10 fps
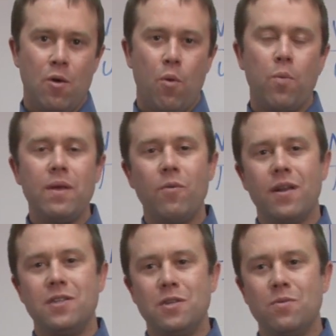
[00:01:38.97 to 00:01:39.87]
What we
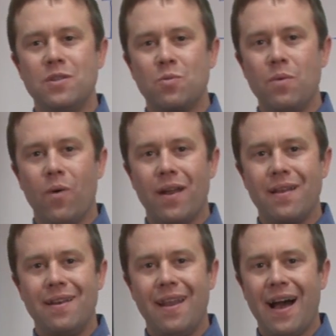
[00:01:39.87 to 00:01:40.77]
want to do is we want
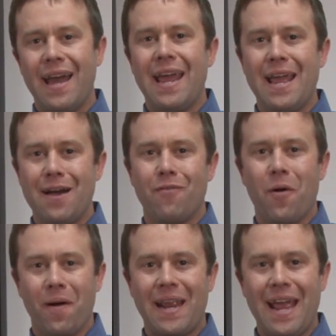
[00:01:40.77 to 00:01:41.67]
to not have
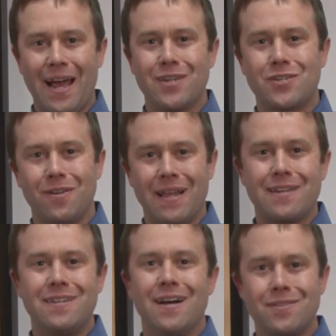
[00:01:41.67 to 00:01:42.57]
our cash
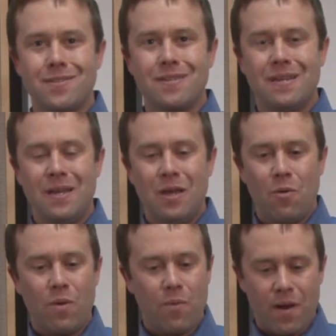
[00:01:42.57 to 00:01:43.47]
collect dust.
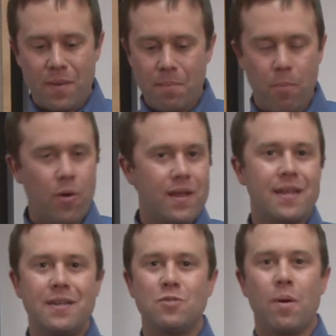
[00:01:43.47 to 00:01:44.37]
We want to be putting
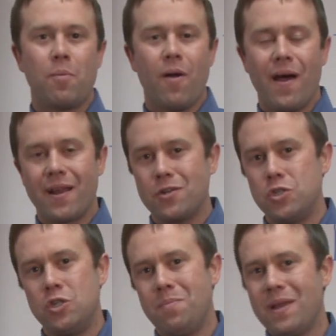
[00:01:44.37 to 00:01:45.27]
it into our product,
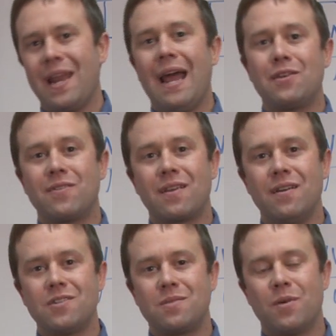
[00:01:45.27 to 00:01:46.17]
shipping it out to the
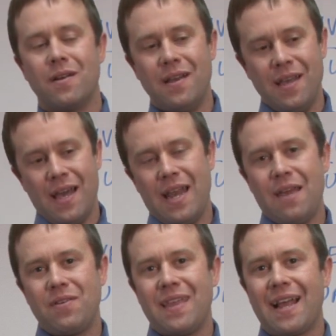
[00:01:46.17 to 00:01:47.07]
customer, and
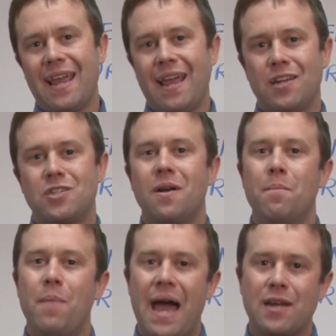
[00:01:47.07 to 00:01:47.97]
having that cash
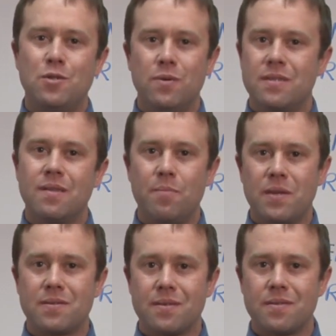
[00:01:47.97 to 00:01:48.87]
come back to us in the
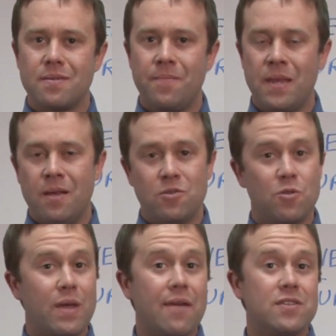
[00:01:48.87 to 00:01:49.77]
business so
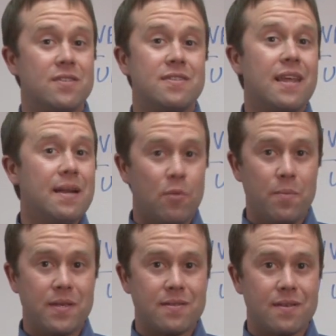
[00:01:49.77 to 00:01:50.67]
that we have a sustainable
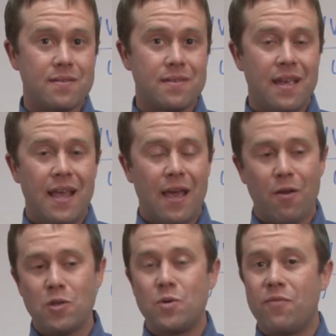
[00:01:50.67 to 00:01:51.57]
business. And
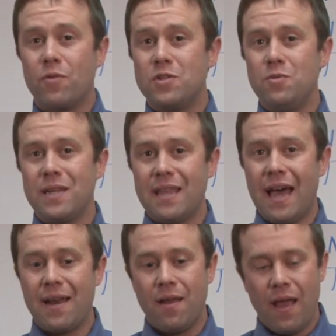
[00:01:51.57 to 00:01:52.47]
also, if we're doing
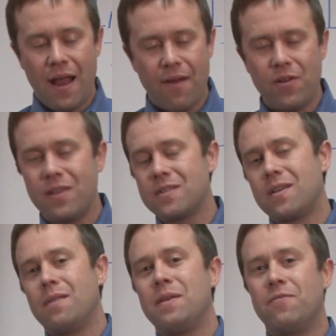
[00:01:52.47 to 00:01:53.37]
that, everything's
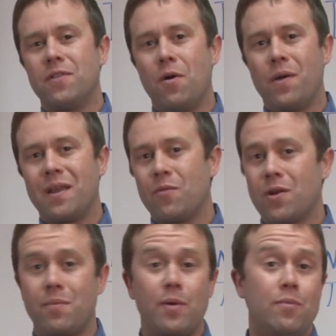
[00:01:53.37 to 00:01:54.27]
going to be flowing and we're
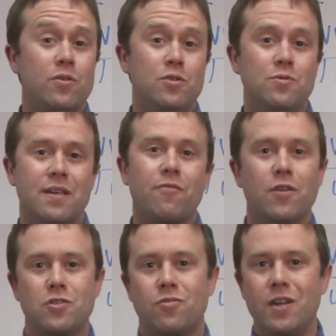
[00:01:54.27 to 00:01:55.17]
going to be reducing
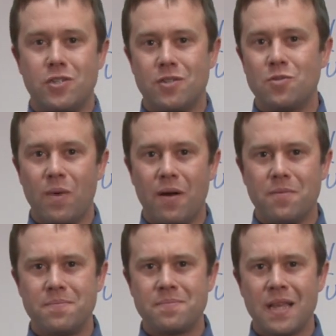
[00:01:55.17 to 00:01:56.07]
frustration as well.
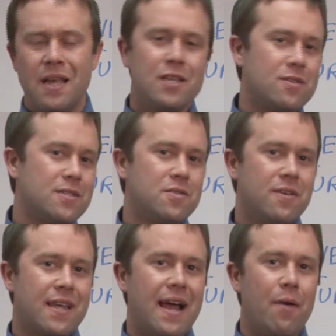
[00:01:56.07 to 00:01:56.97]
So let's
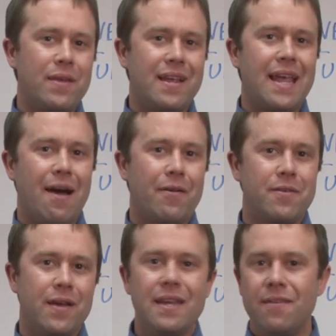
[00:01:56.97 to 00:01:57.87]
look at how we can
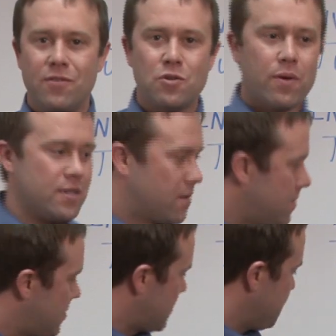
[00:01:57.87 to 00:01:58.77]
calculate inventory
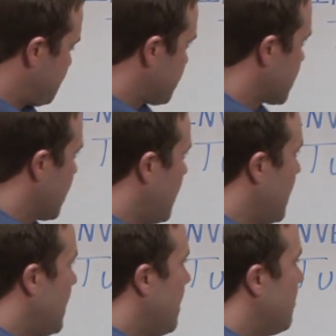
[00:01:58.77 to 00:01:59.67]
turns.
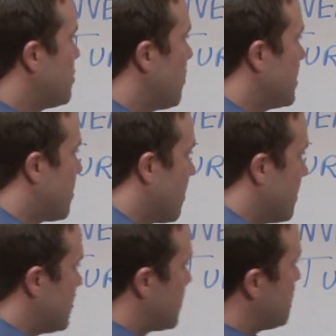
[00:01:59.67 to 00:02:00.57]
Inventory
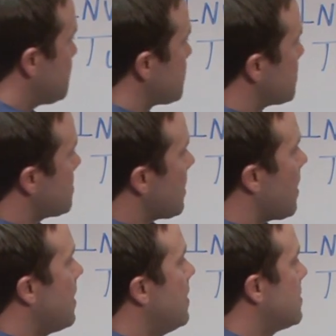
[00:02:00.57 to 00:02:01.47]
turns
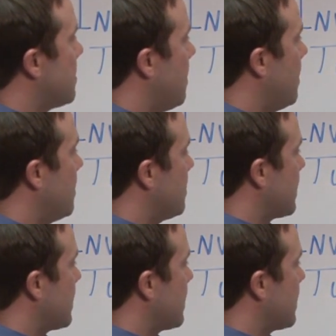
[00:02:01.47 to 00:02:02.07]
is a